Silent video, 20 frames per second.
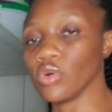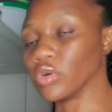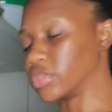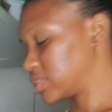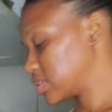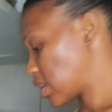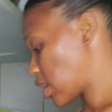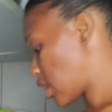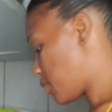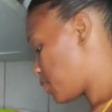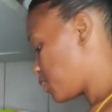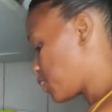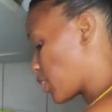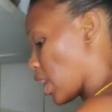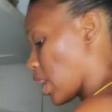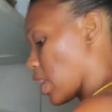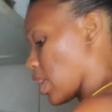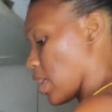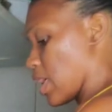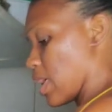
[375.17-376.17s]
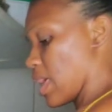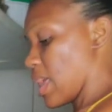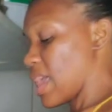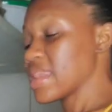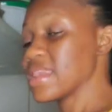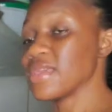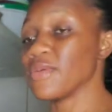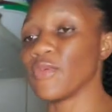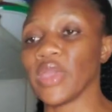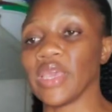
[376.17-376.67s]
on time.
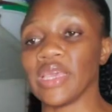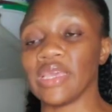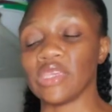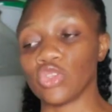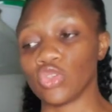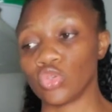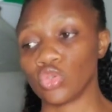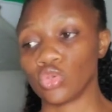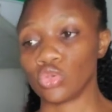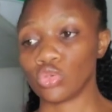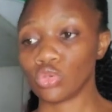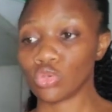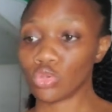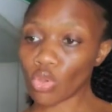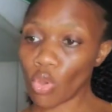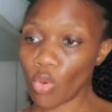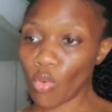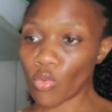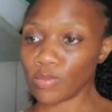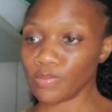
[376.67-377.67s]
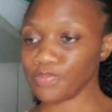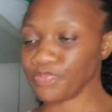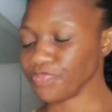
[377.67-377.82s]
Anyway, so